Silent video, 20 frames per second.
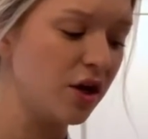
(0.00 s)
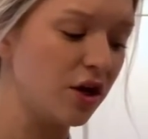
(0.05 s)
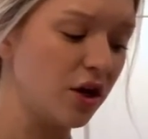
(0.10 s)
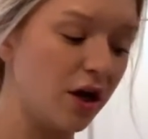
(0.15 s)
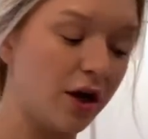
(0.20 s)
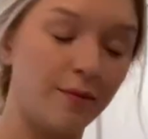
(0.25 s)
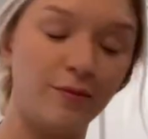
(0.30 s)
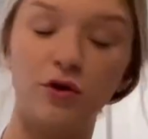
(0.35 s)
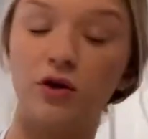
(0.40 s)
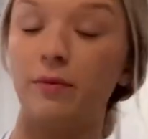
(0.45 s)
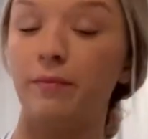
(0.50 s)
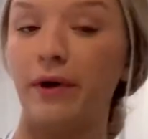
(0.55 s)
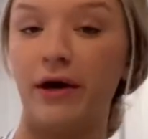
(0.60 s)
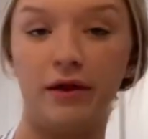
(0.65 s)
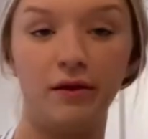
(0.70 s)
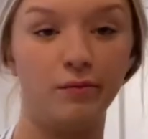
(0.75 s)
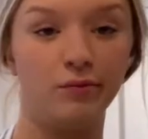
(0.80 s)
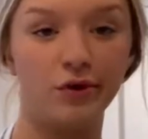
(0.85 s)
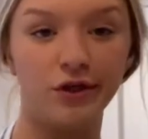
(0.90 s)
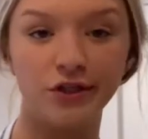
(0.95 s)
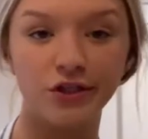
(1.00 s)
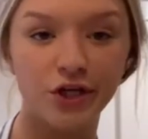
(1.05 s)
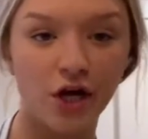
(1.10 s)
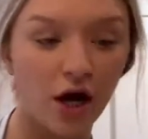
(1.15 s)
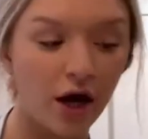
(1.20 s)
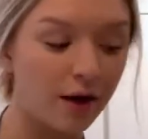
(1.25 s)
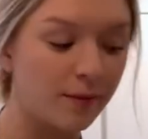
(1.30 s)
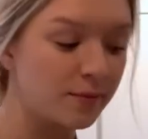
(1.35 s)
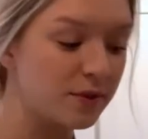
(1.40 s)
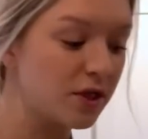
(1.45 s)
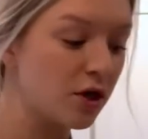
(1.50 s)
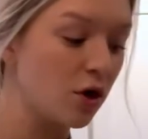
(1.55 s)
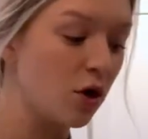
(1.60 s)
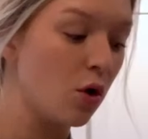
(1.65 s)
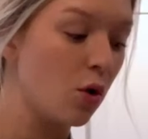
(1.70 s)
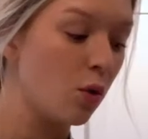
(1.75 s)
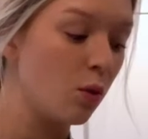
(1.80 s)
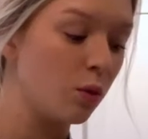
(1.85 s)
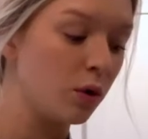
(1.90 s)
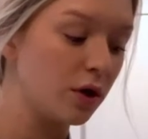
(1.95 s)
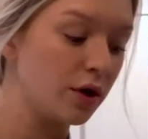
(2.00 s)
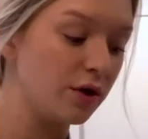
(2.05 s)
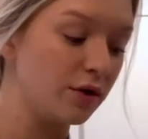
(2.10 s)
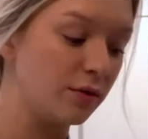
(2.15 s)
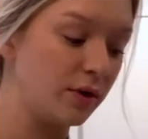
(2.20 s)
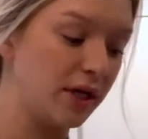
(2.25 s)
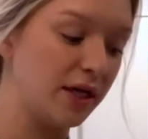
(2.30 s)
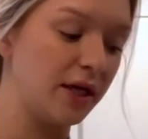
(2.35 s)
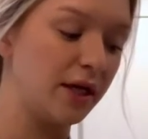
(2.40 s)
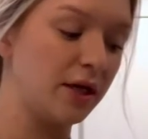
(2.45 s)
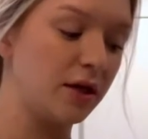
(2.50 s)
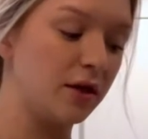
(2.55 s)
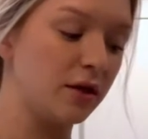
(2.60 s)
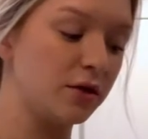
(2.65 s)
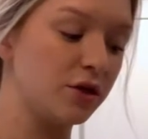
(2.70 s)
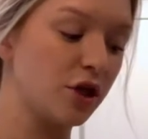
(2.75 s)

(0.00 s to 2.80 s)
You can buy them pre-chopped, or you can